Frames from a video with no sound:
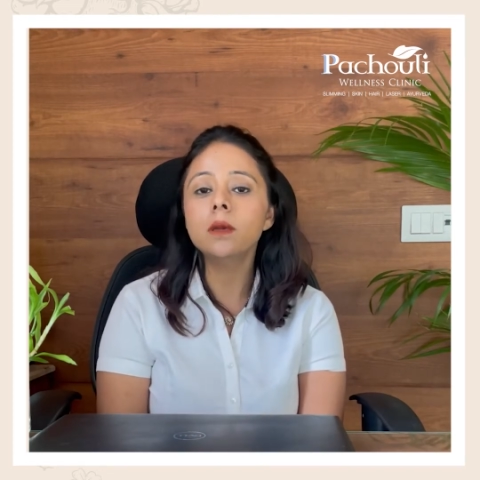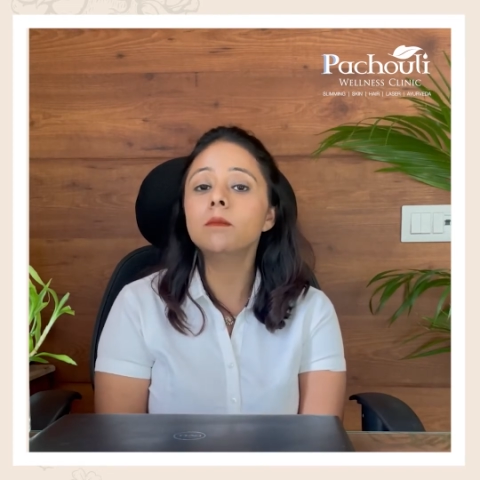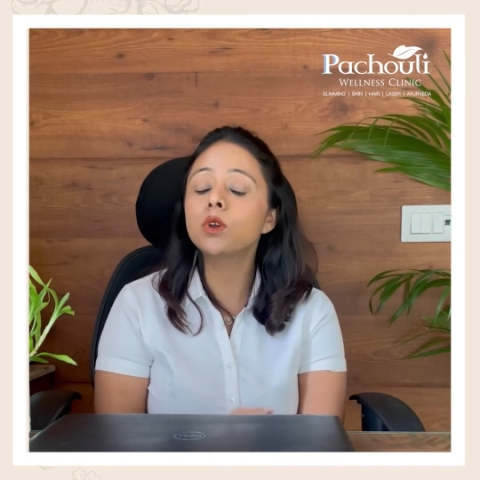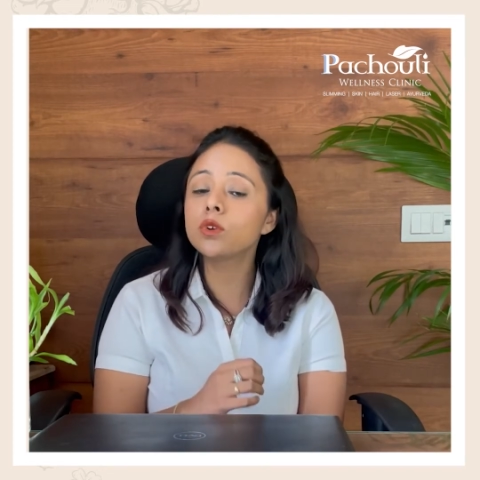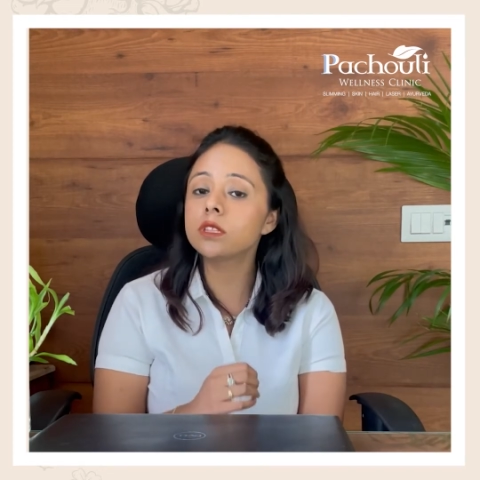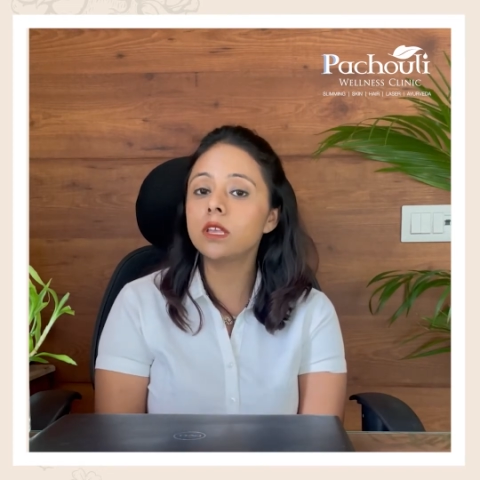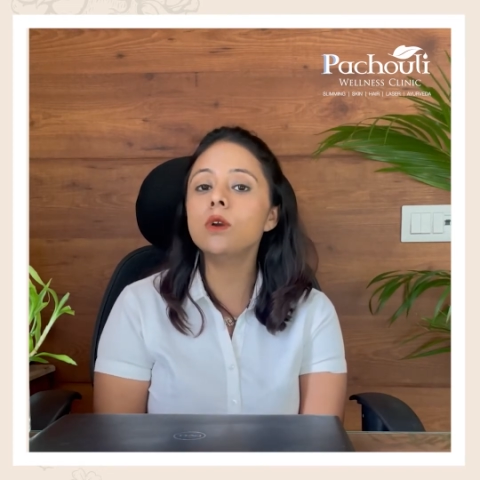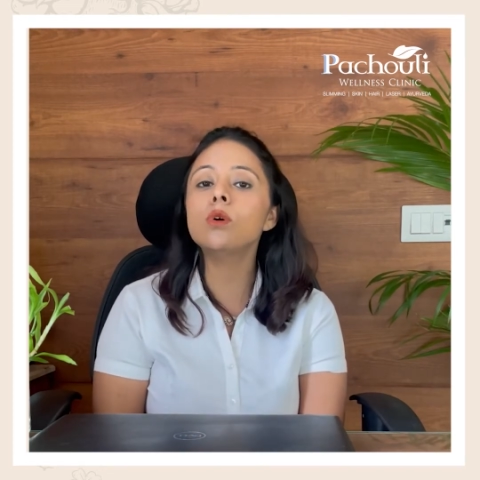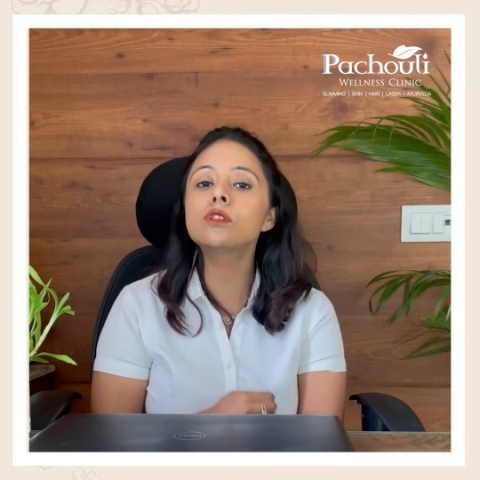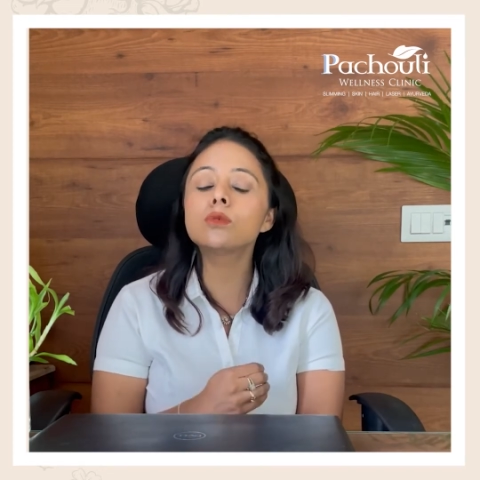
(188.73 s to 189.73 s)
because they
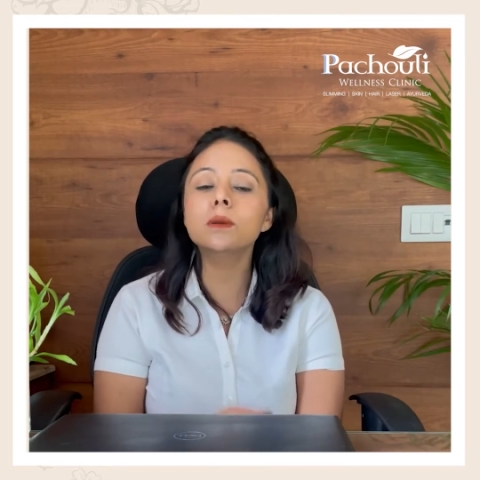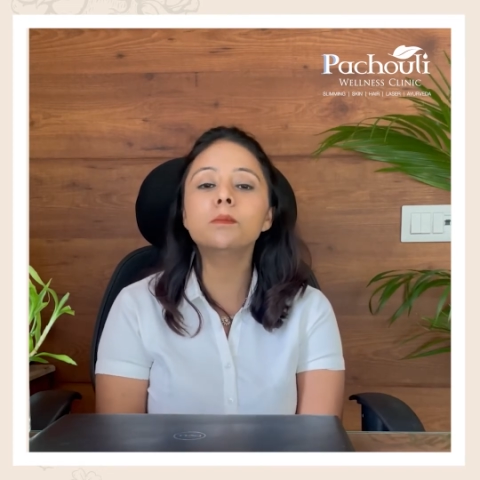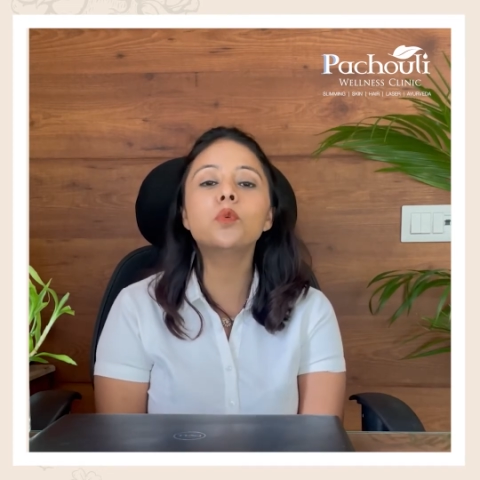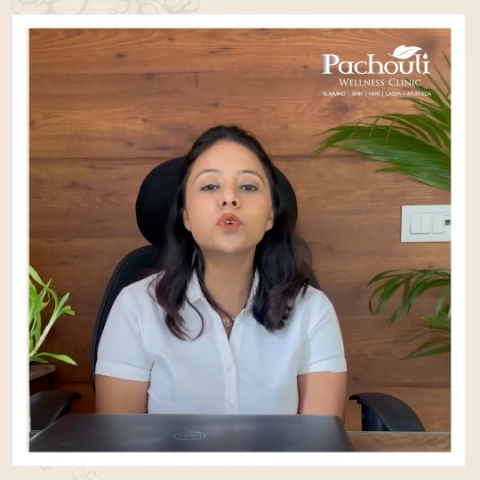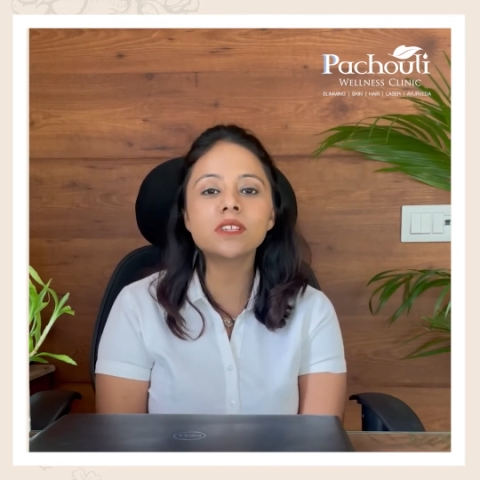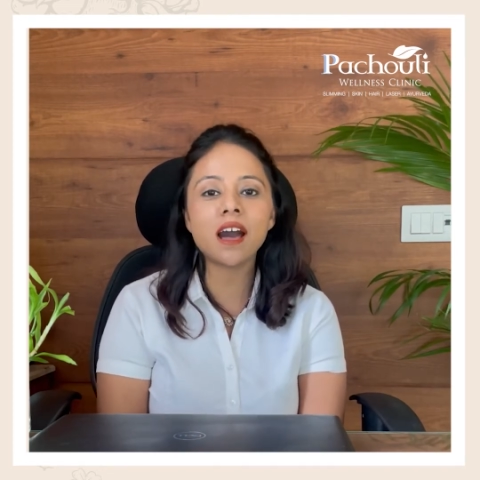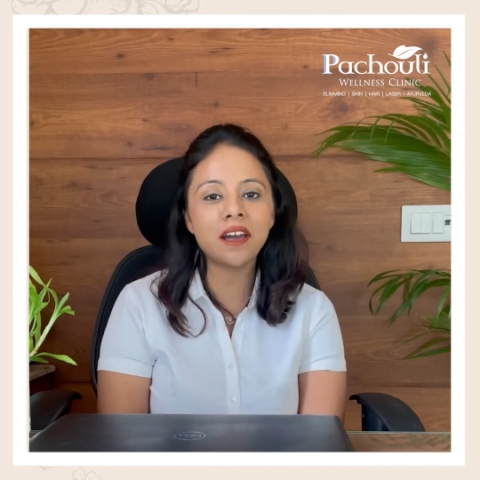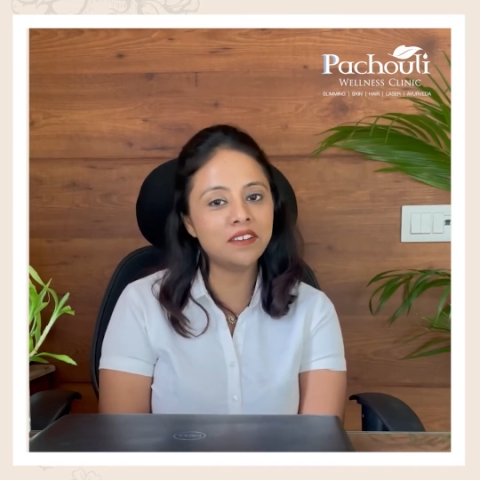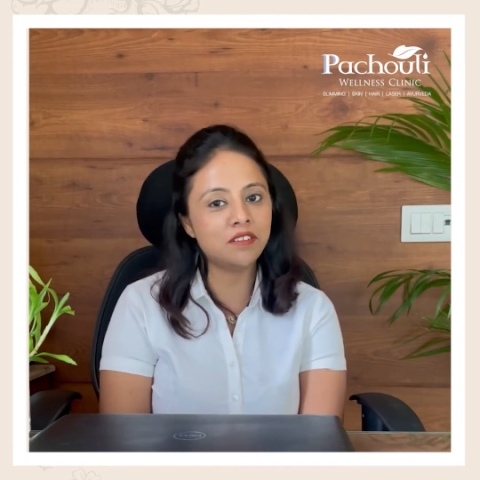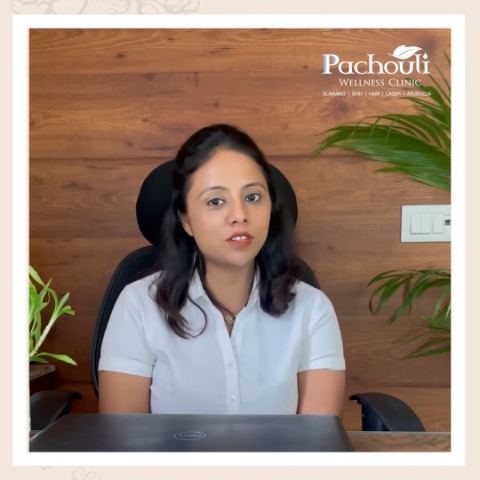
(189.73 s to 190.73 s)
also impose a
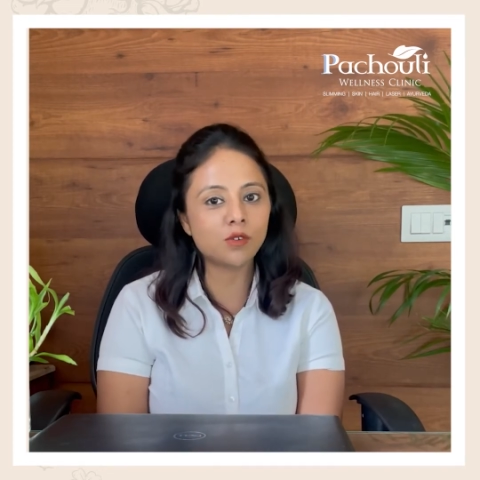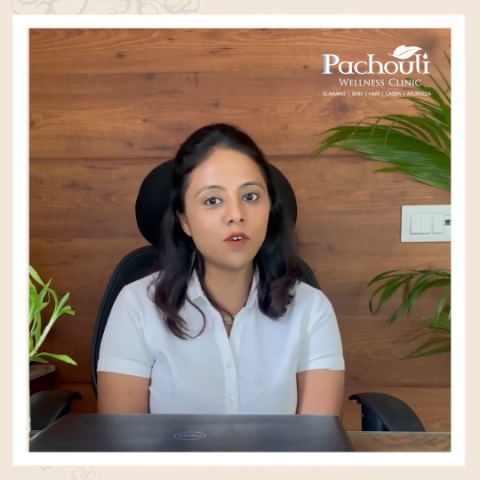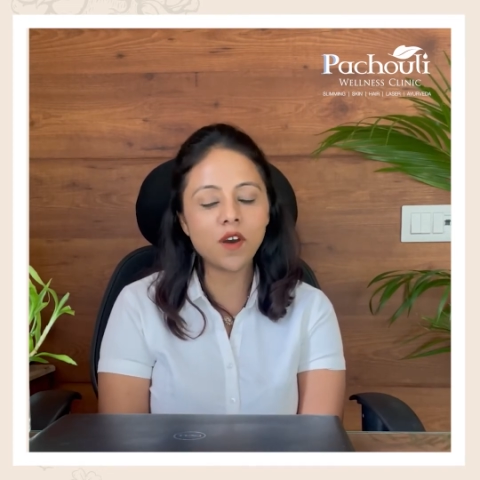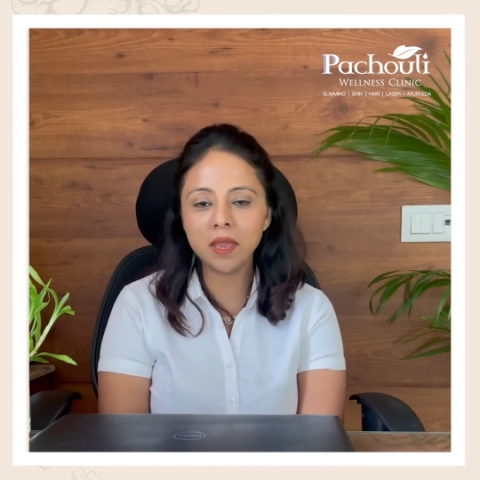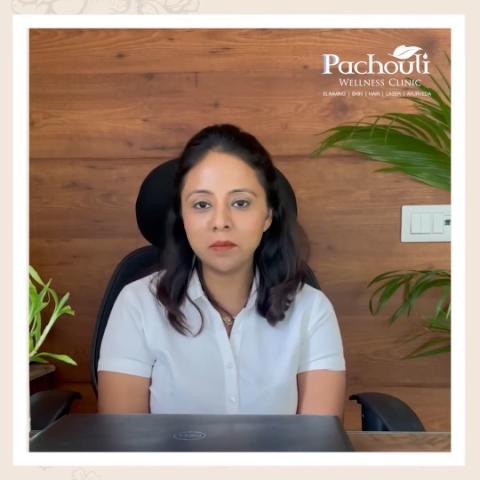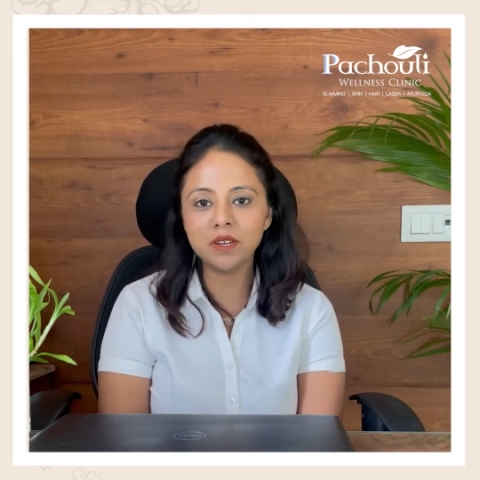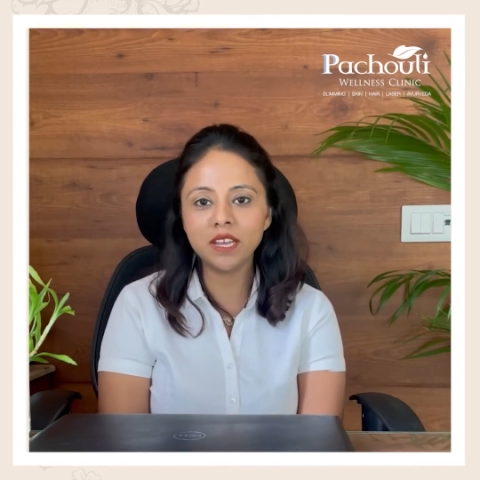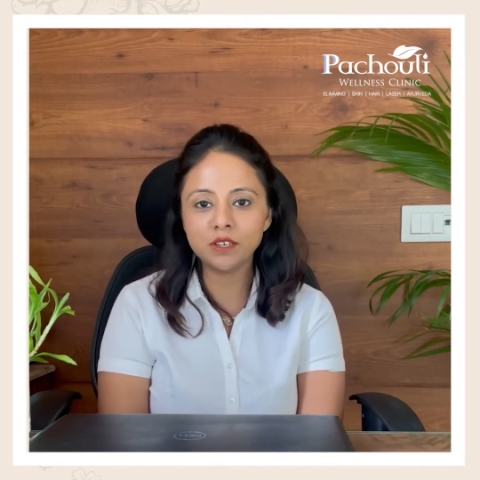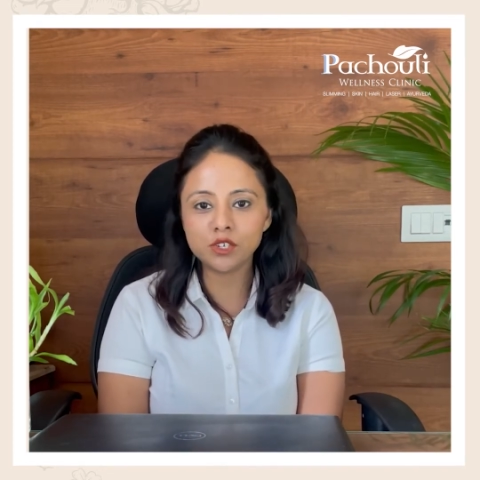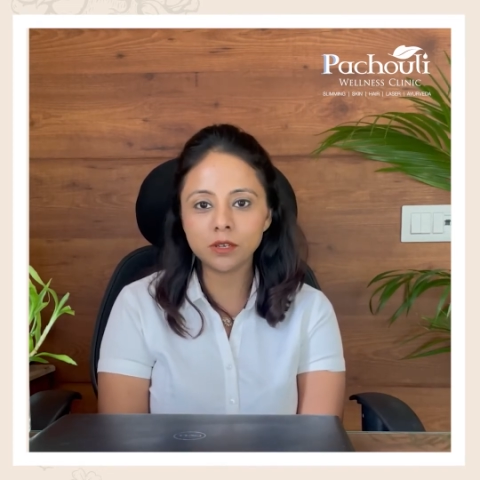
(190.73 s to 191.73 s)
higher risk of
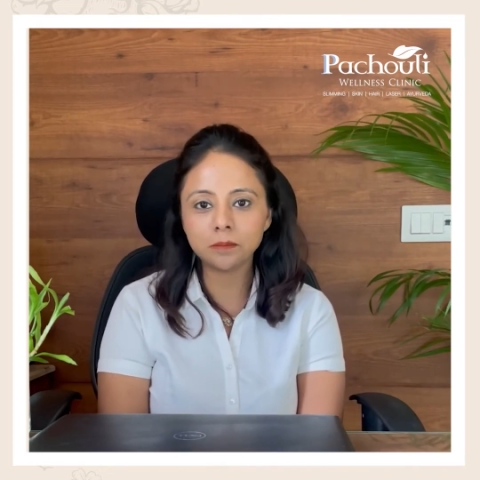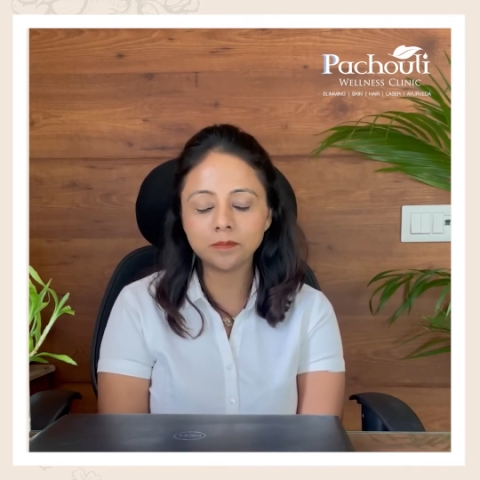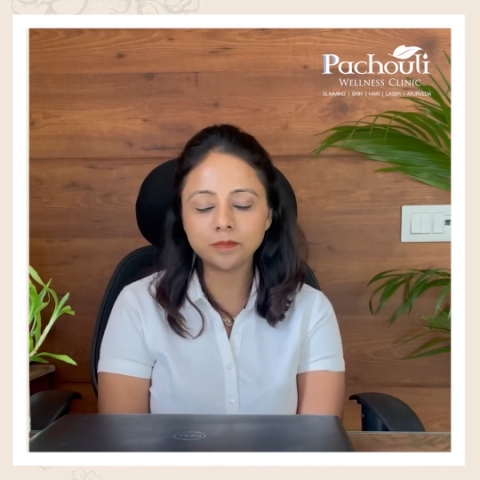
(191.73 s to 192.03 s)
hypertension.